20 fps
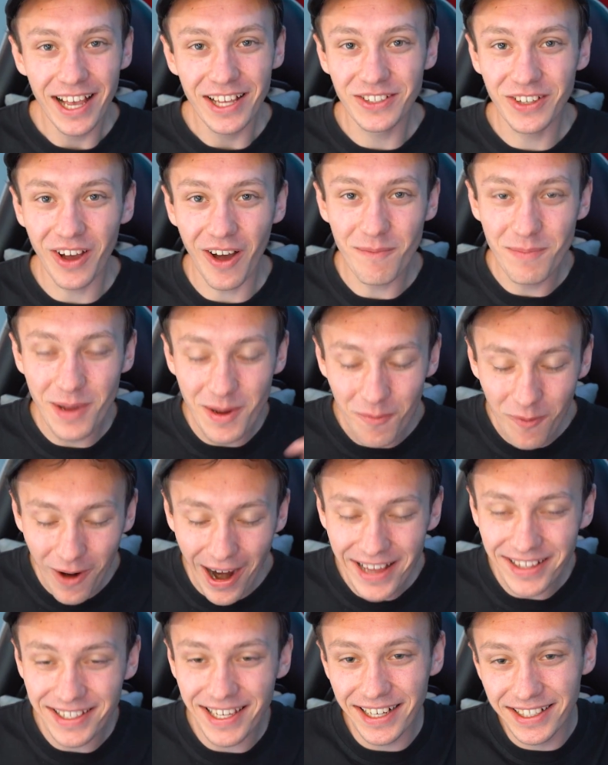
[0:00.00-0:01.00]
So I've been
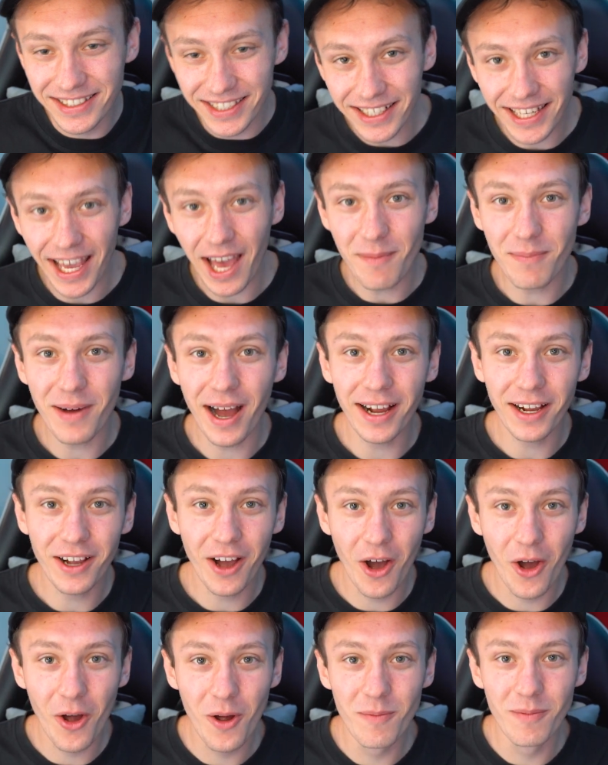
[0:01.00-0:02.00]
waiting to get back
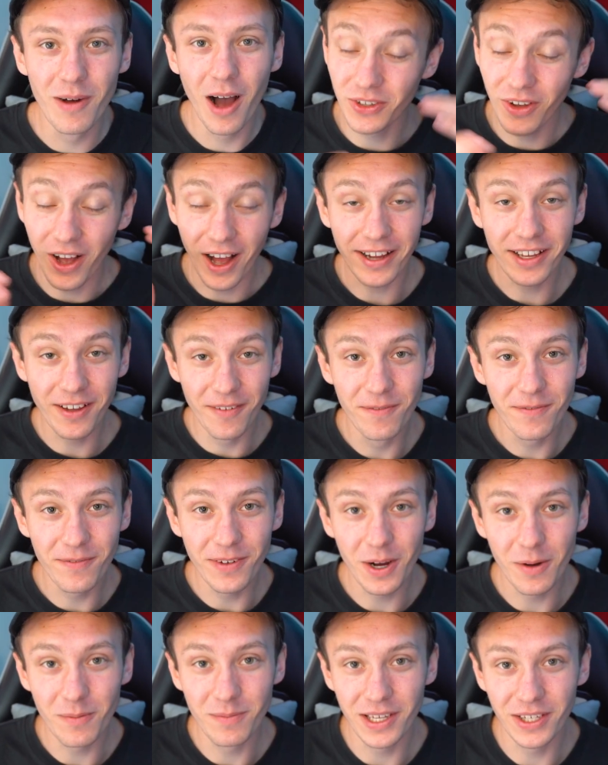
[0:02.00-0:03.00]
home so I can
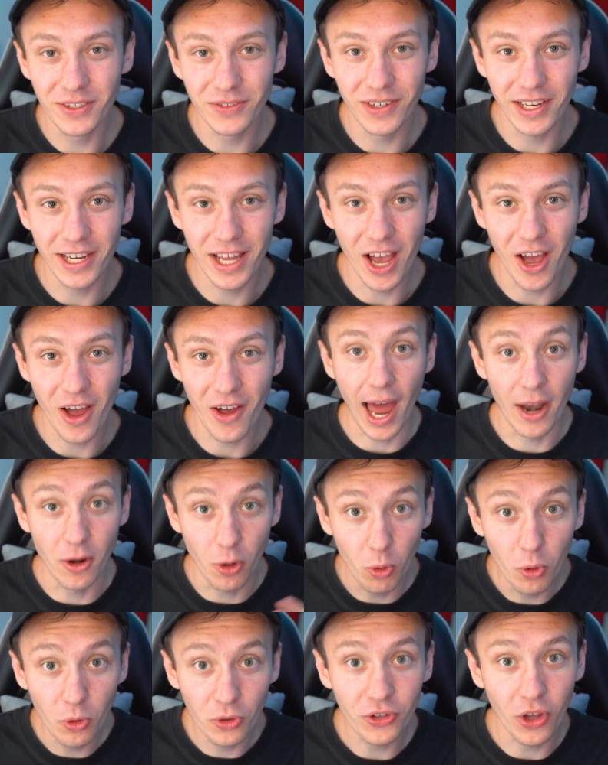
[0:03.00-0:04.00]
film this video and
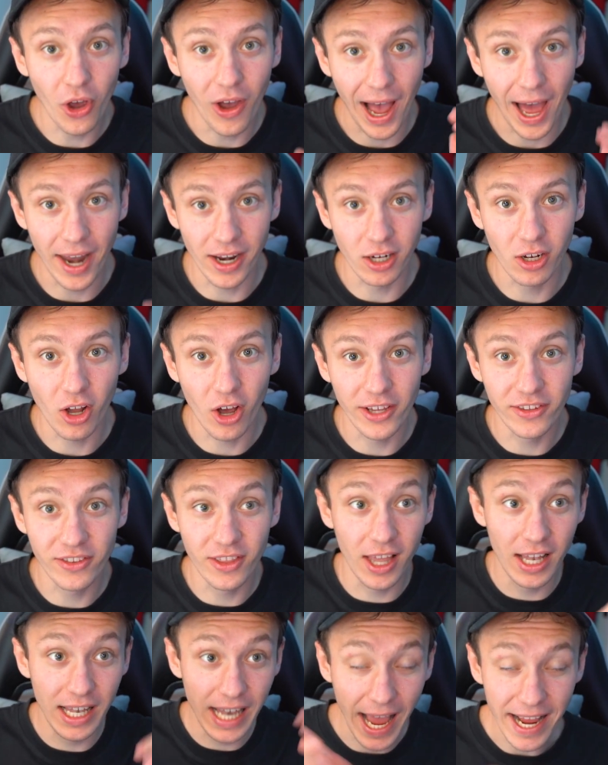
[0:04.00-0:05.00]
also analyze
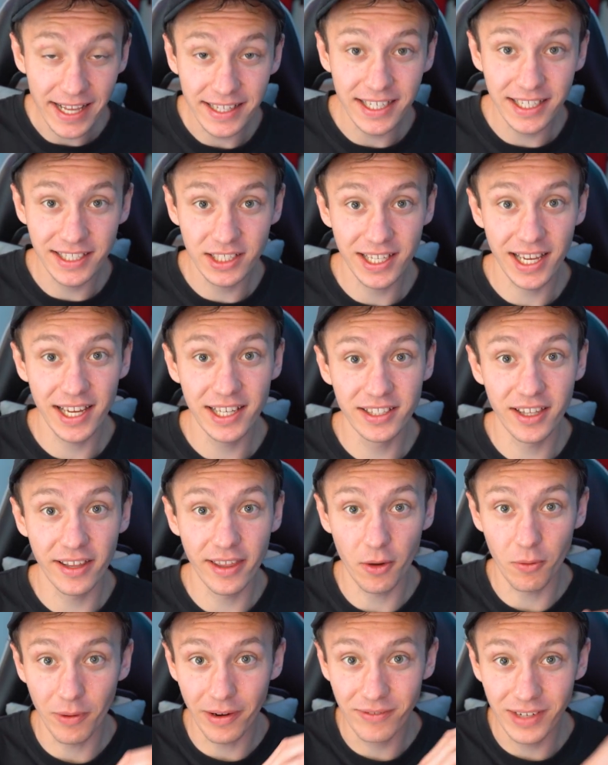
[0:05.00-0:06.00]
the latest teaser
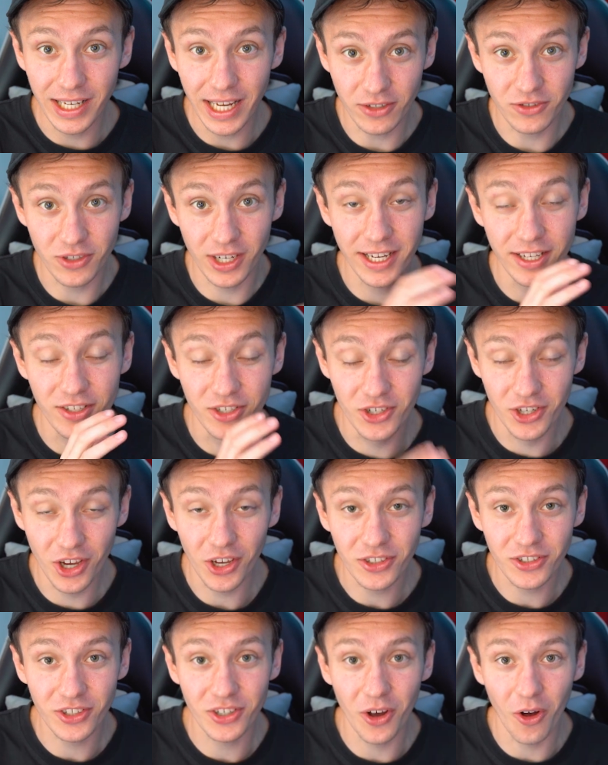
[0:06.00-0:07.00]
that we've literally
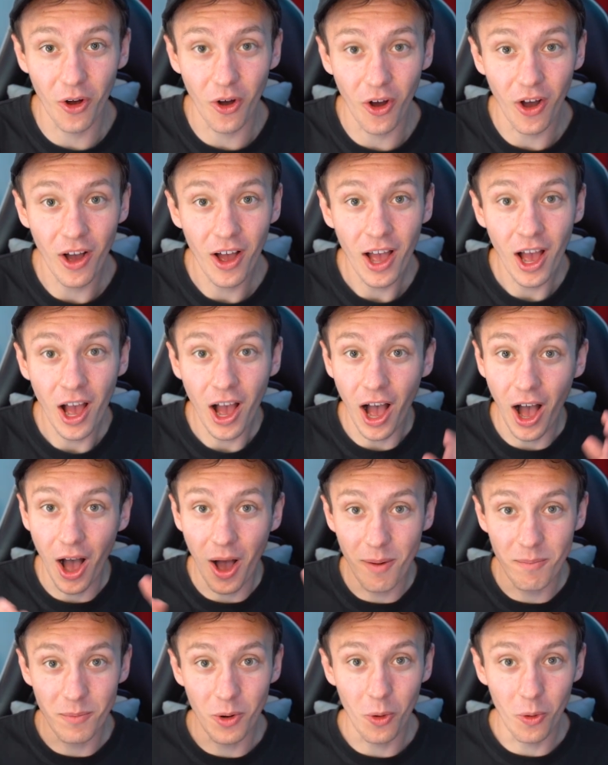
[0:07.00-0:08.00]
just got
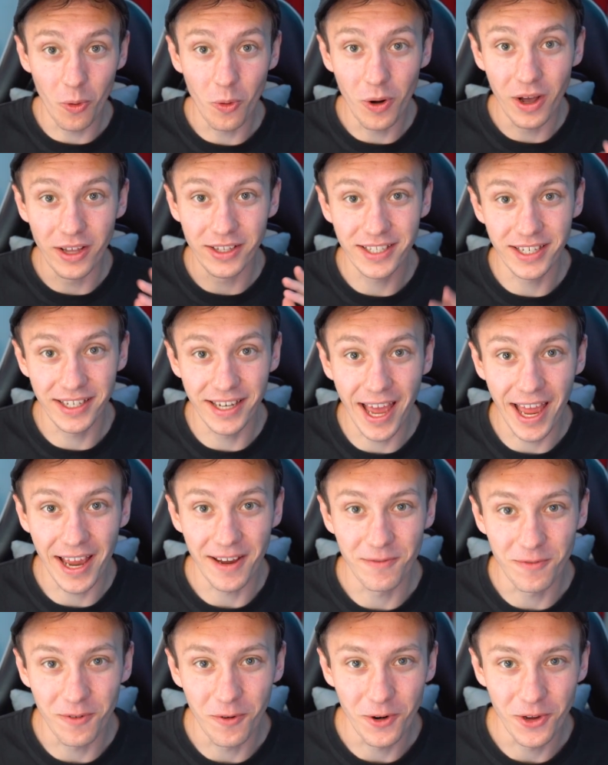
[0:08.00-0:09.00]
um, all
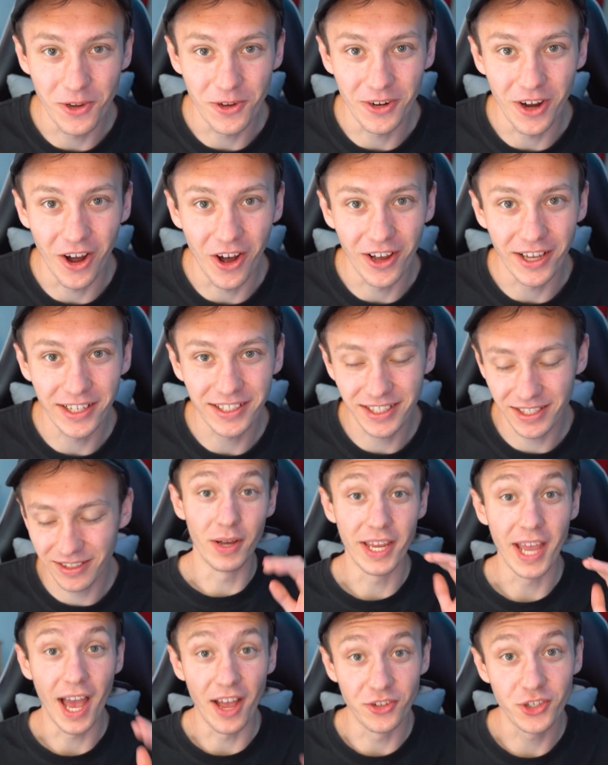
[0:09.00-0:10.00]
today for you guys.
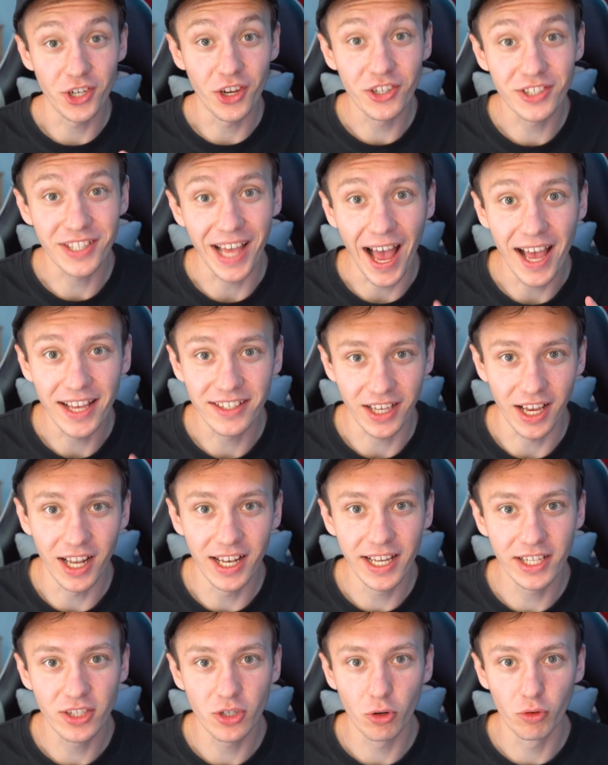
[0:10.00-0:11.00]
But yeah, just as a
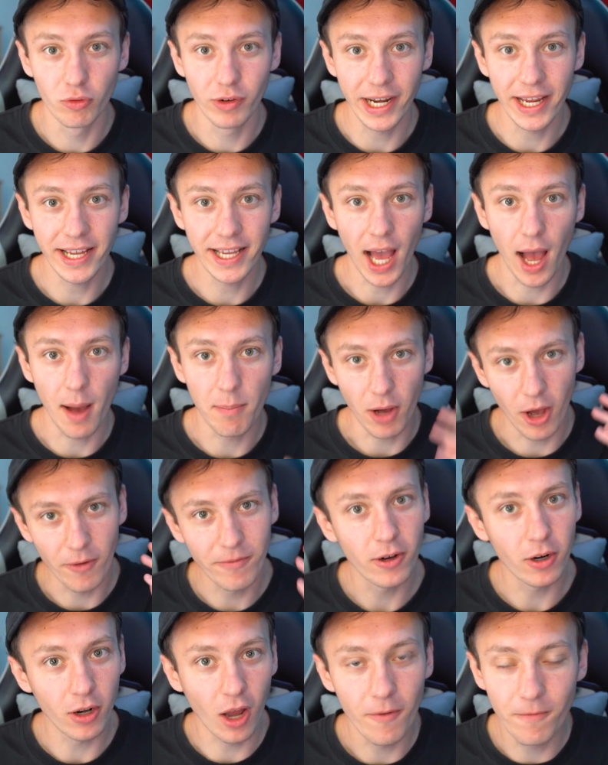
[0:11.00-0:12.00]
little recap, I
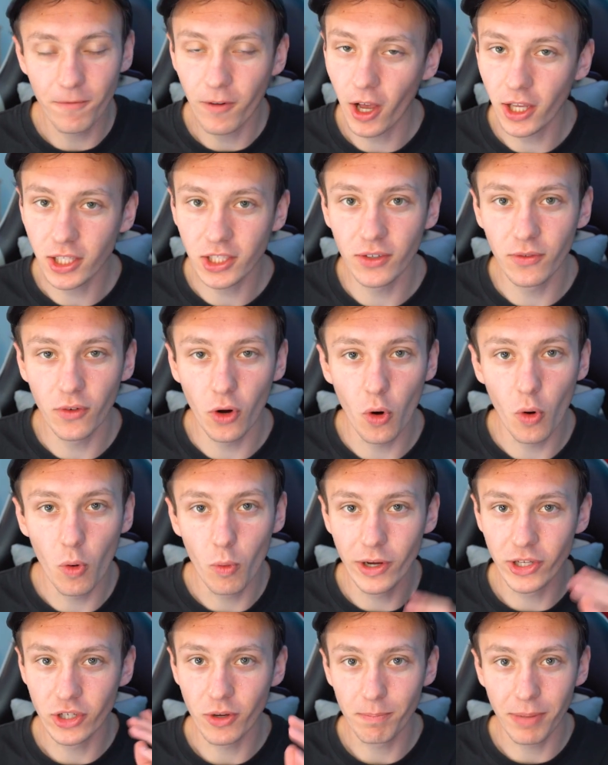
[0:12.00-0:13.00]
feel like first of all,
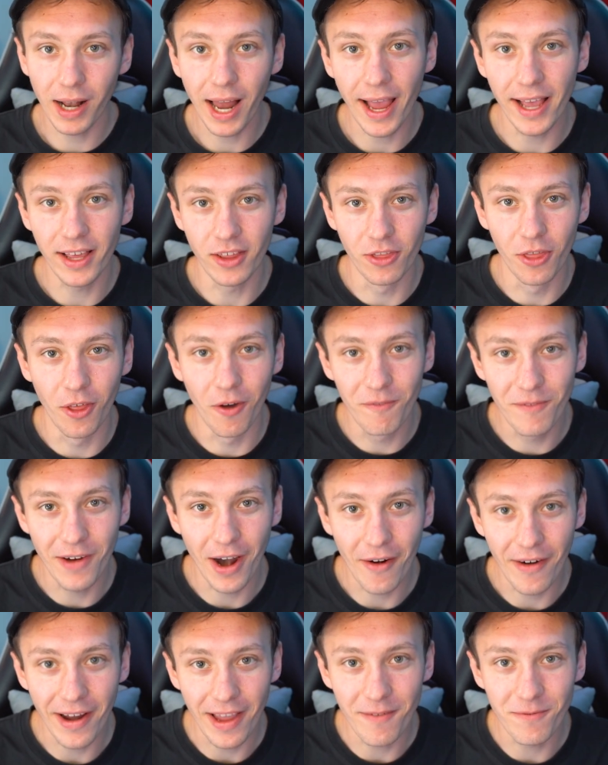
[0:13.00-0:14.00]
we should play the
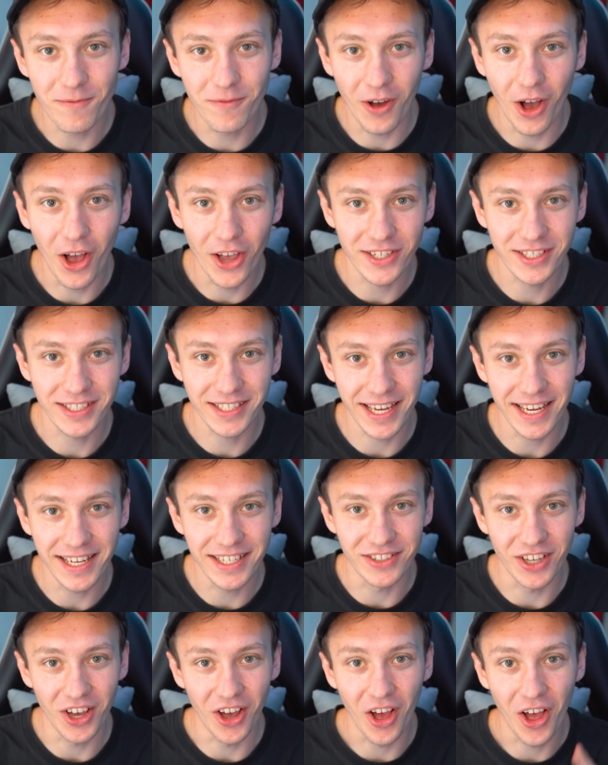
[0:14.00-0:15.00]
very first
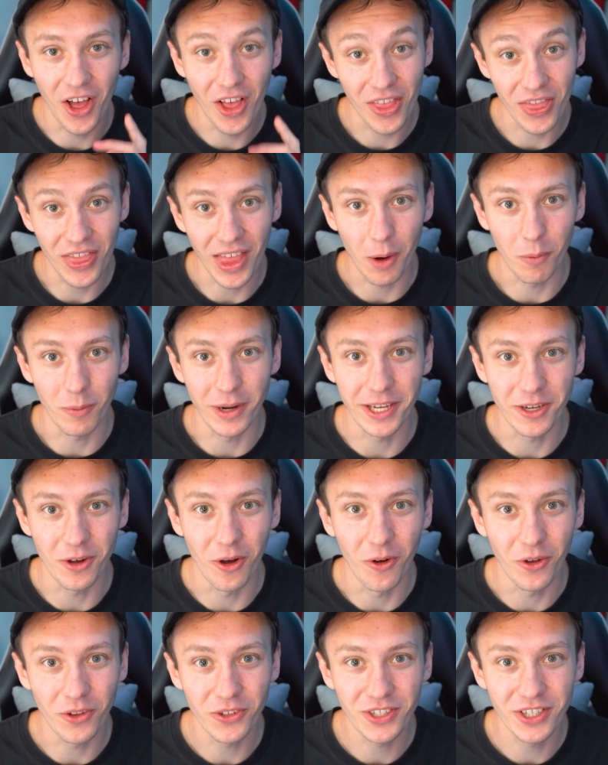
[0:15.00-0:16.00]
teaser that we
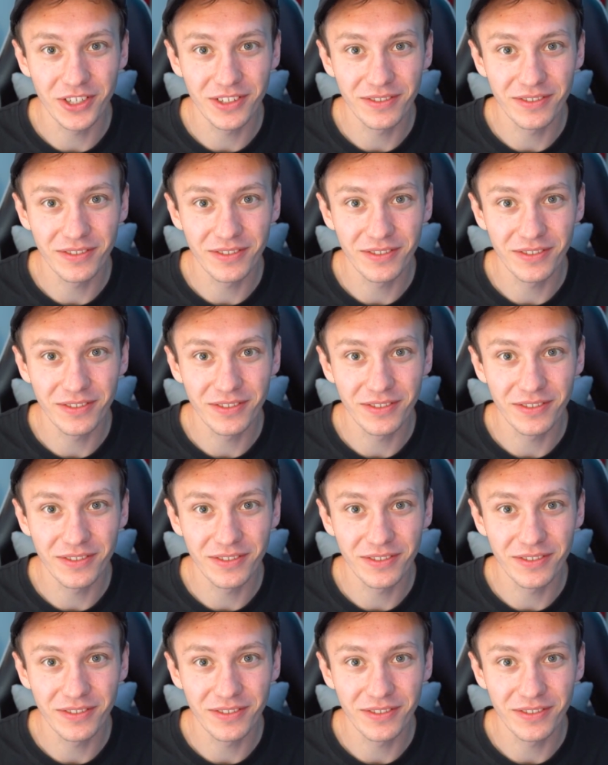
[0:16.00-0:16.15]
got.